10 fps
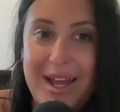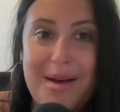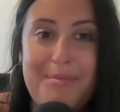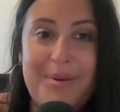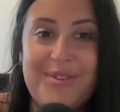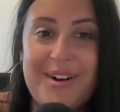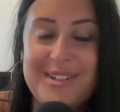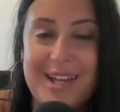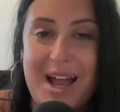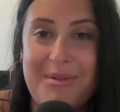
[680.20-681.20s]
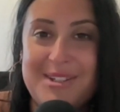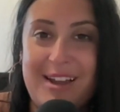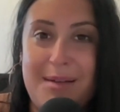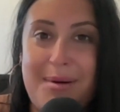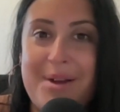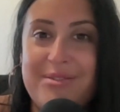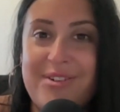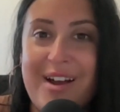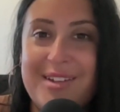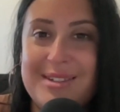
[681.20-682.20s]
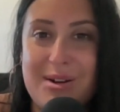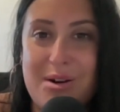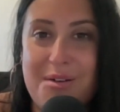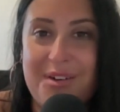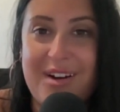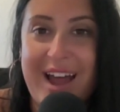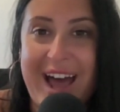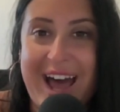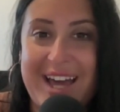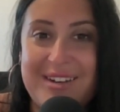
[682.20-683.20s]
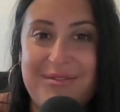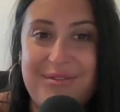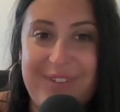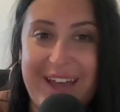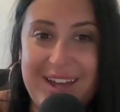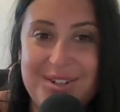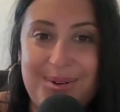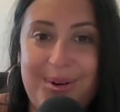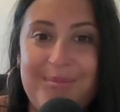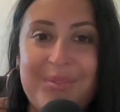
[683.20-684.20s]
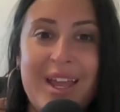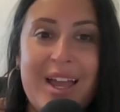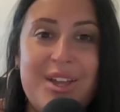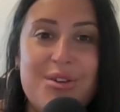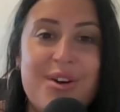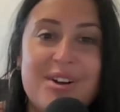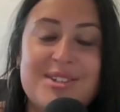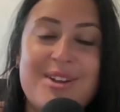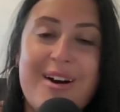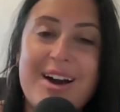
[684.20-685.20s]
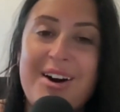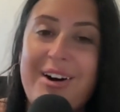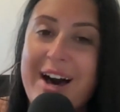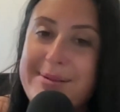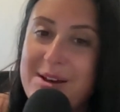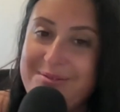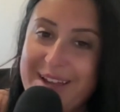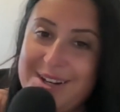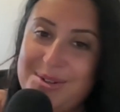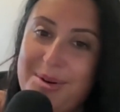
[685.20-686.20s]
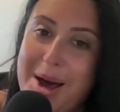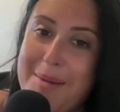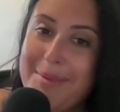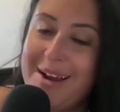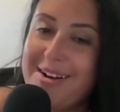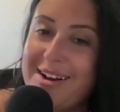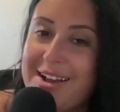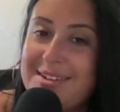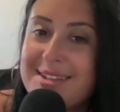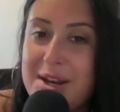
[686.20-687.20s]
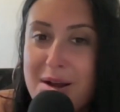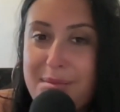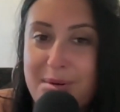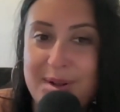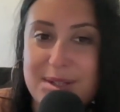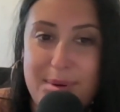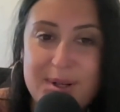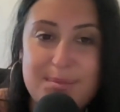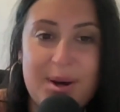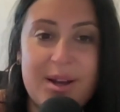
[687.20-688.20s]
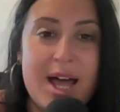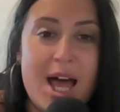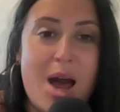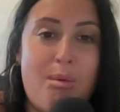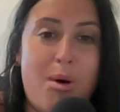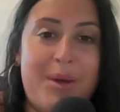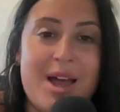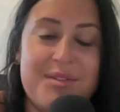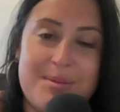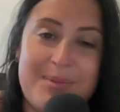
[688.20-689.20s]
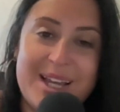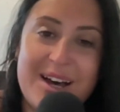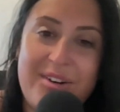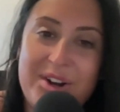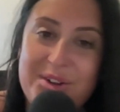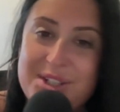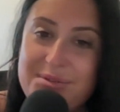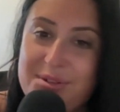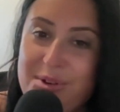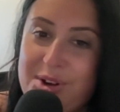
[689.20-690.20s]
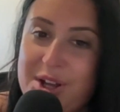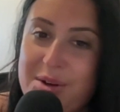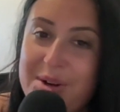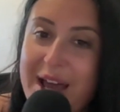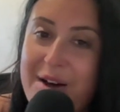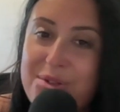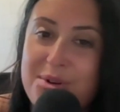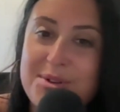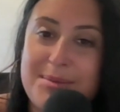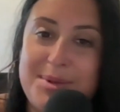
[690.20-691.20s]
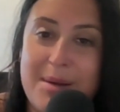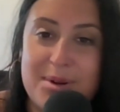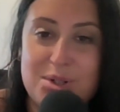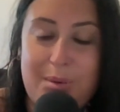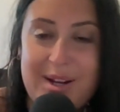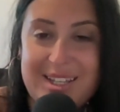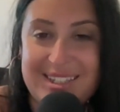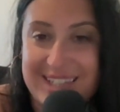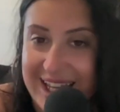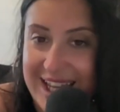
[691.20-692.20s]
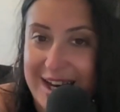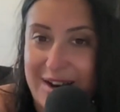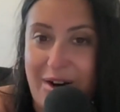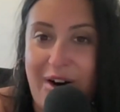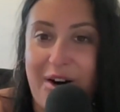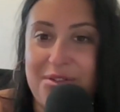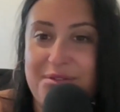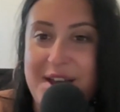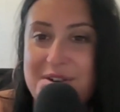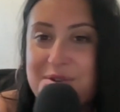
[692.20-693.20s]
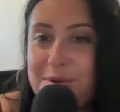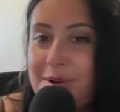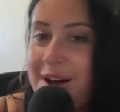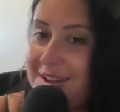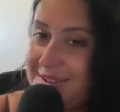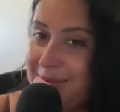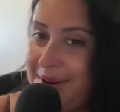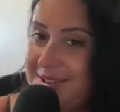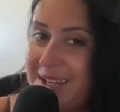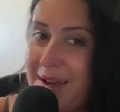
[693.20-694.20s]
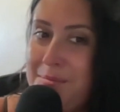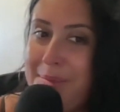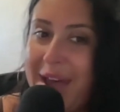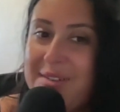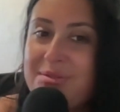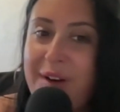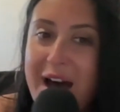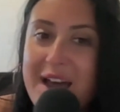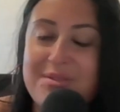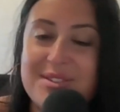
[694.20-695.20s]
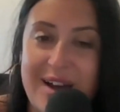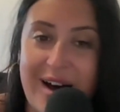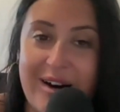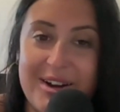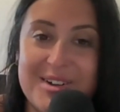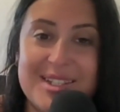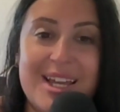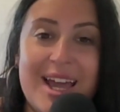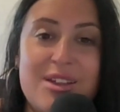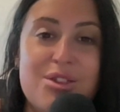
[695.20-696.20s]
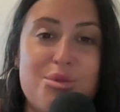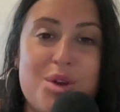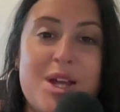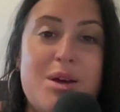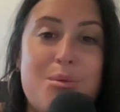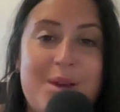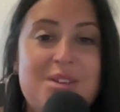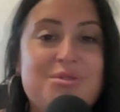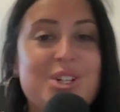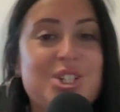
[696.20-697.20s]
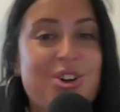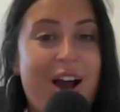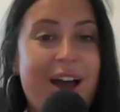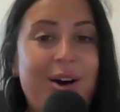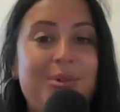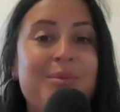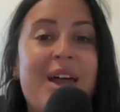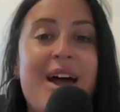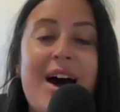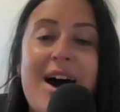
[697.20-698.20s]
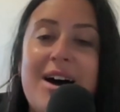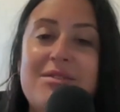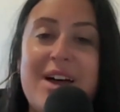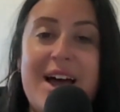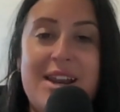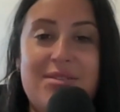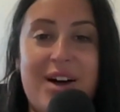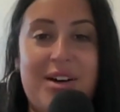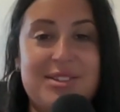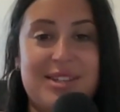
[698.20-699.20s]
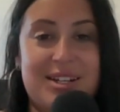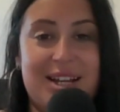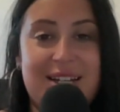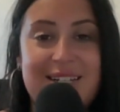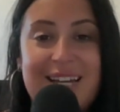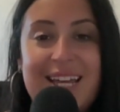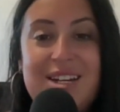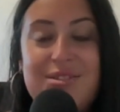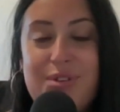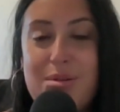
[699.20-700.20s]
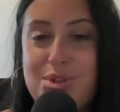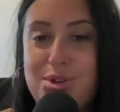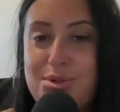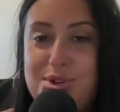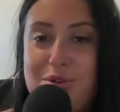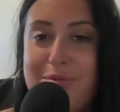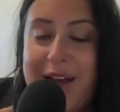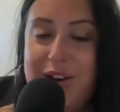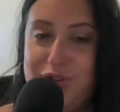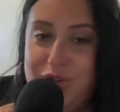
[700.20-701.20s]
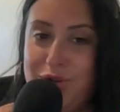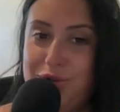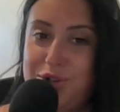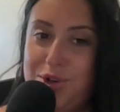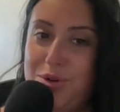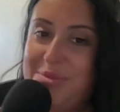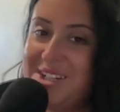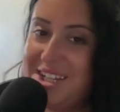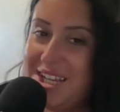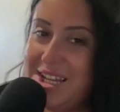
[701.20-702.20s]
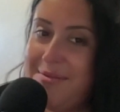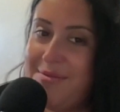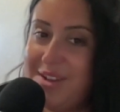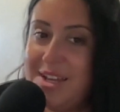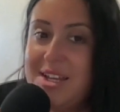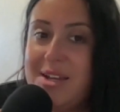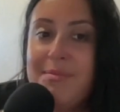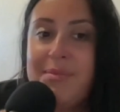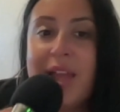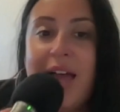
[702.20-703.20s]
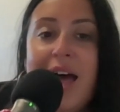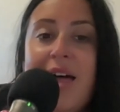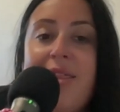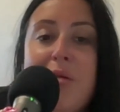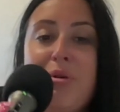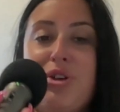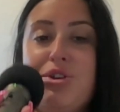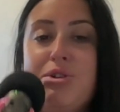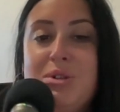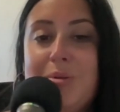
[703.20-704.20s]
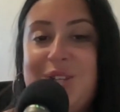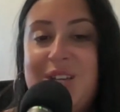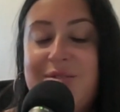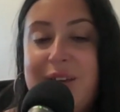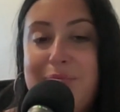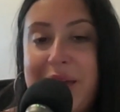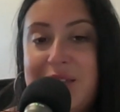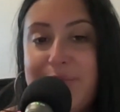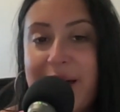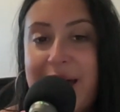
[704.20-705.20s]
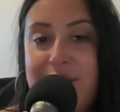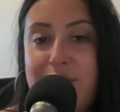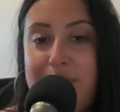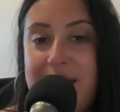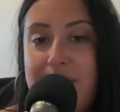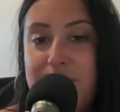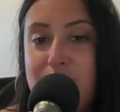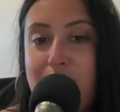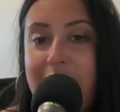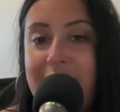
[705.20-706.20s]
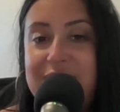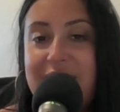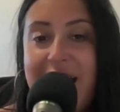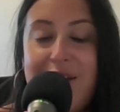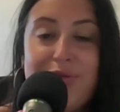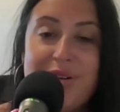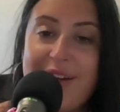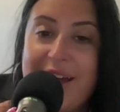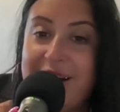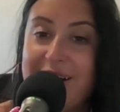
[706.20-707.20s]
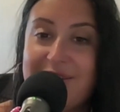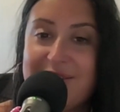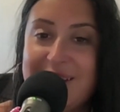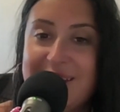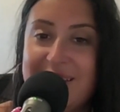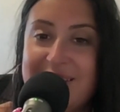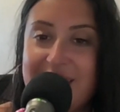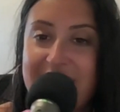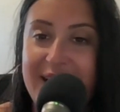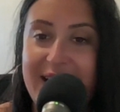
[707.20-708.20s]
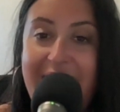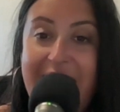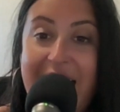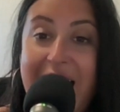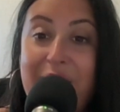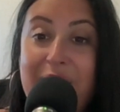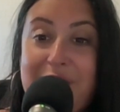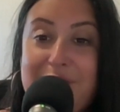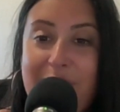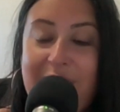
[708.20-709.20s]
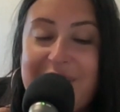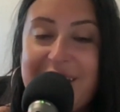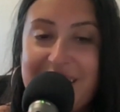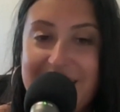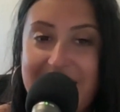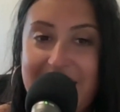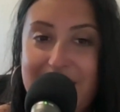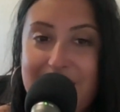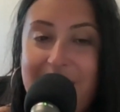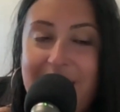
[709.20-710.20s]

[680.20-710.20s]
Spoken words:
But first, I want to tell you about my friends over at FanDuel. You've heard us talk a lot about FanDuel, America's #1 sportsbook. Well, we have something a little different for you. Now through September 22nd, all FanDuel customers can bet $5 and get a 3-week free trial of NFL Sunday Ticket from YouTube and YouTube TV. Then with a YouTube TV base plan, you'll be able to watch every regular season Sunday out of market game.